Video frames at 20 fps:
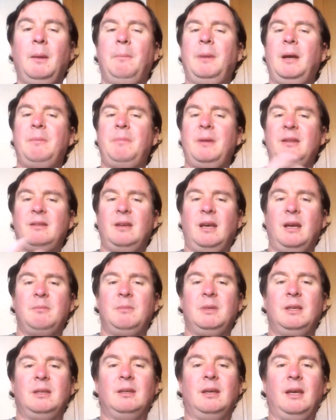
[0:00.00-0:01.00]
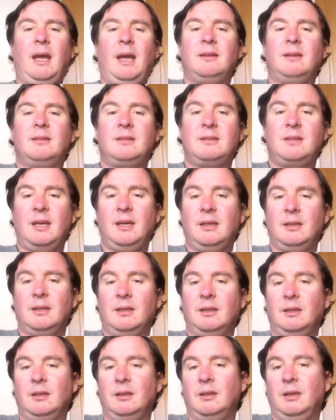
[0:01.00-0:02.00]
By better, I mean
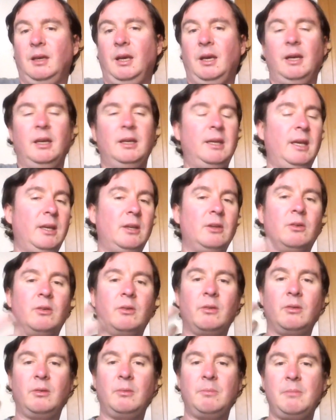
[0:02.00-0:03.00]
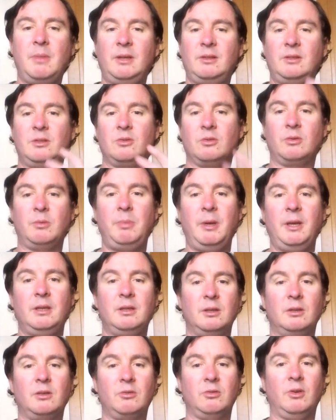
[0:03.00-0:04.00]
entertaining, get your message or
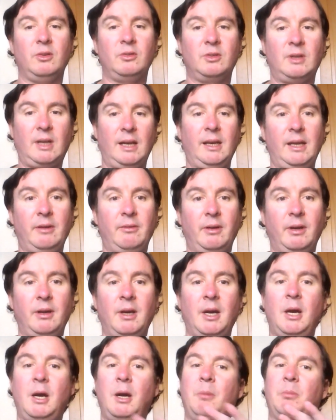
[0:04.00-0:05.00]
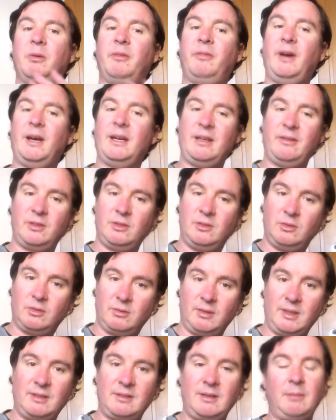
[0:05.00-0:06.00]
opinion across clearer, provide evidence
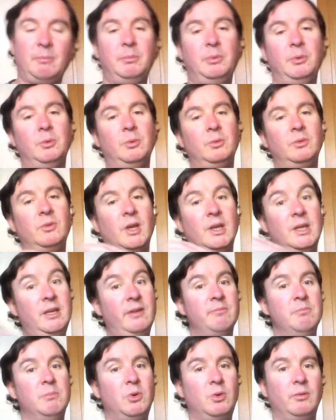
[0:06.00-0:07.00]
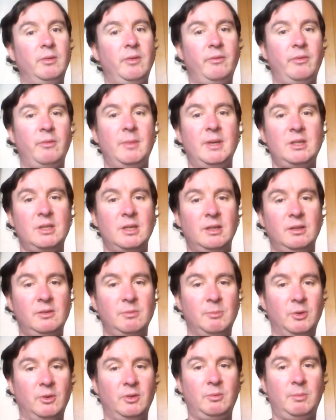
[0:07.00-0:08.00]
or examples, give more information in a
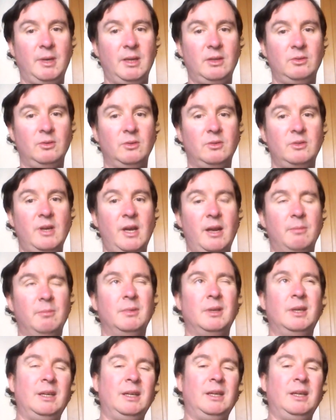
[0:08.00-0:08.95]
smaller space of time.